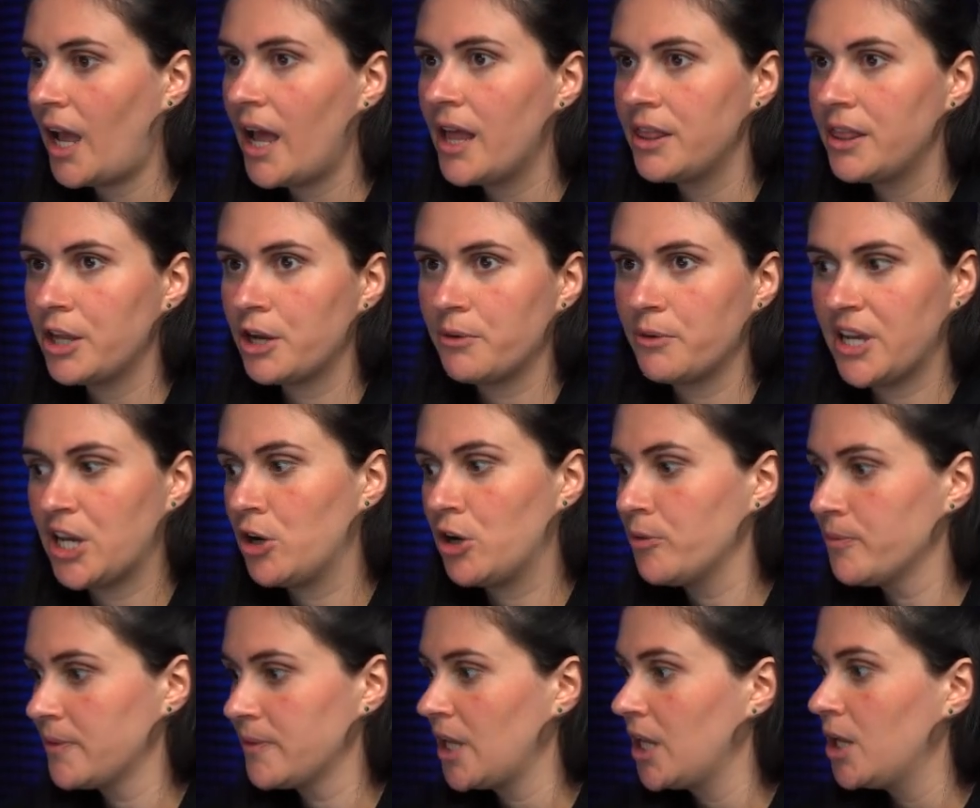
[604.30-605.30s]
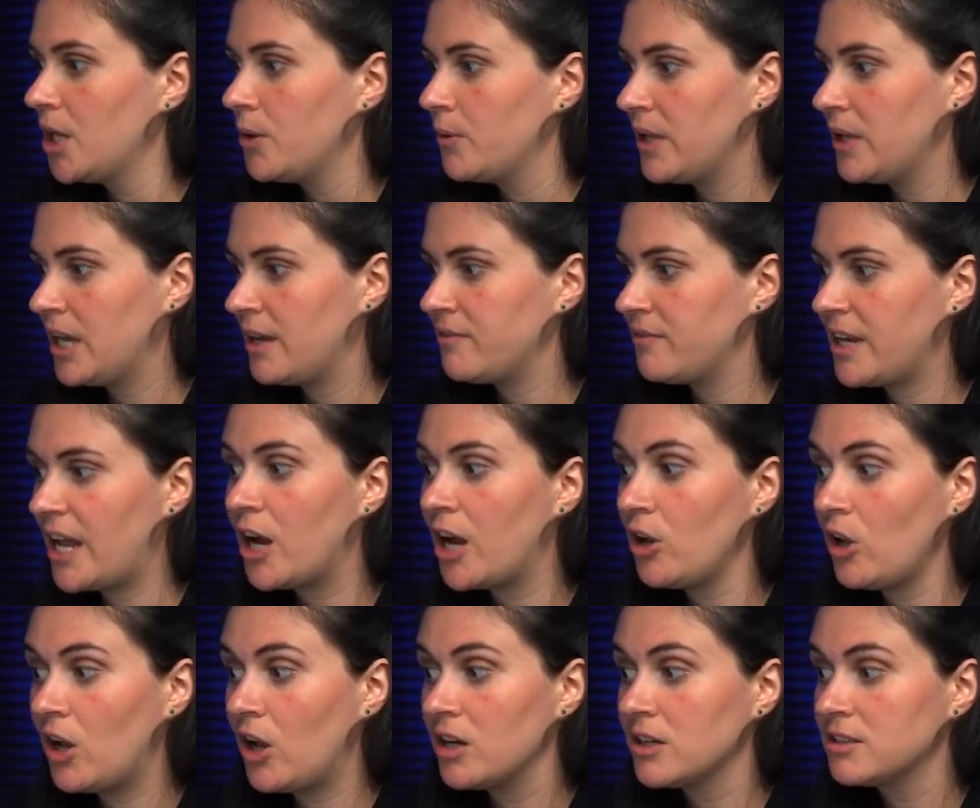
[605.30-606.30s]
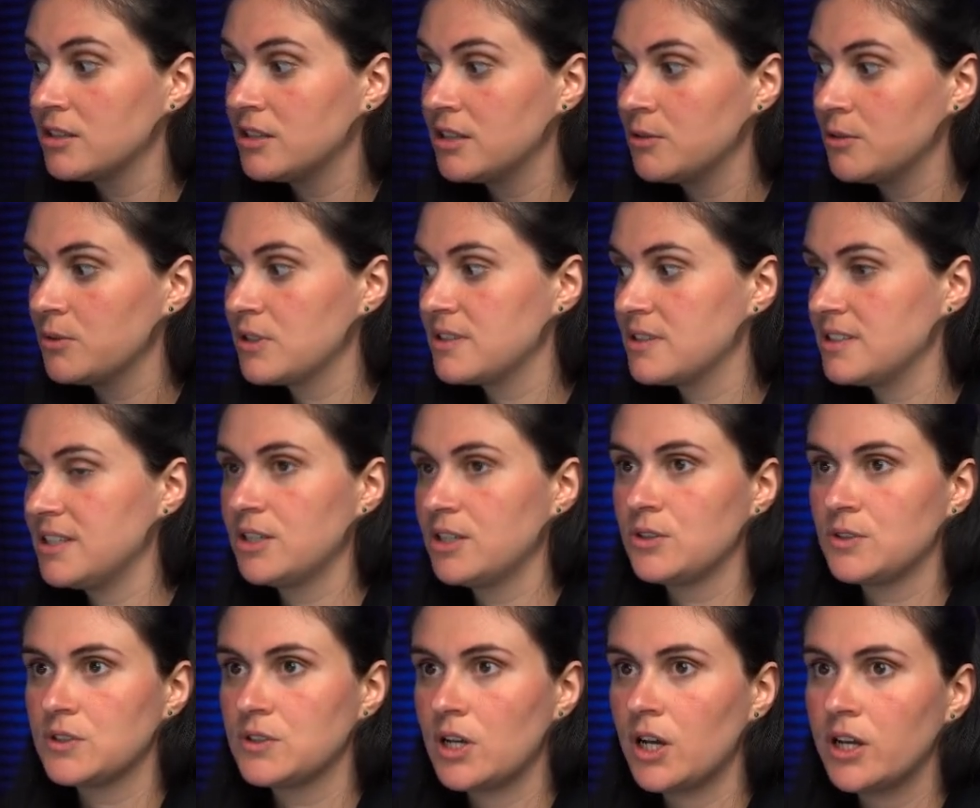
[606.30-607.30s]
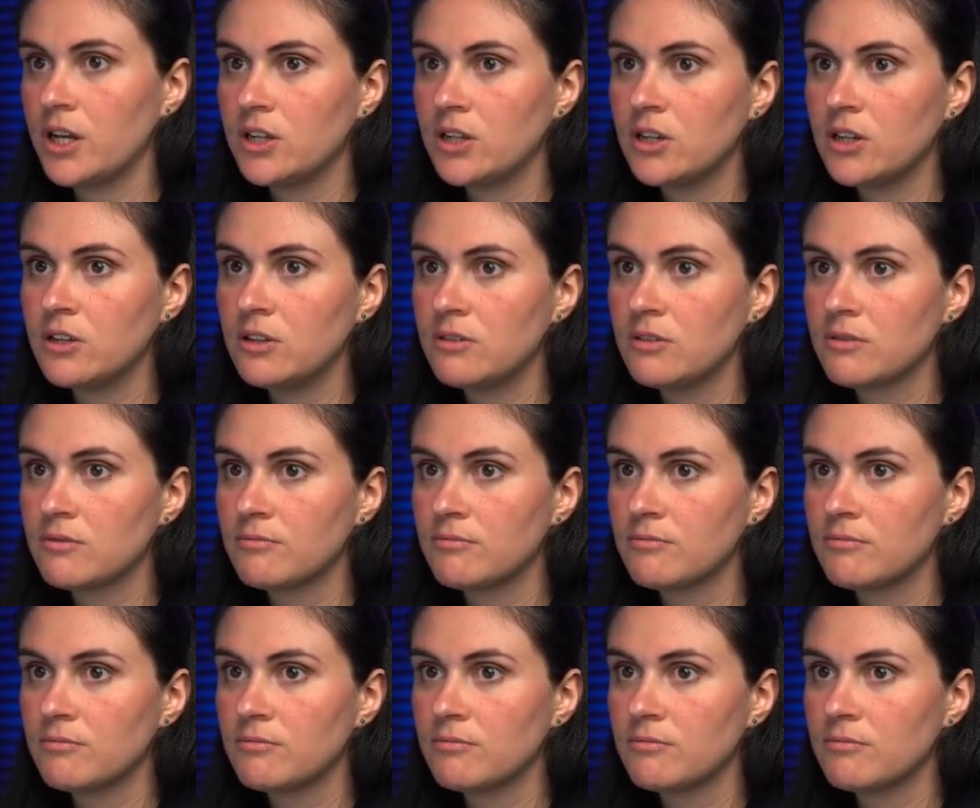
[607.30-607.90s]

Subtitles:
There we go. We have now logged in with single sign-on,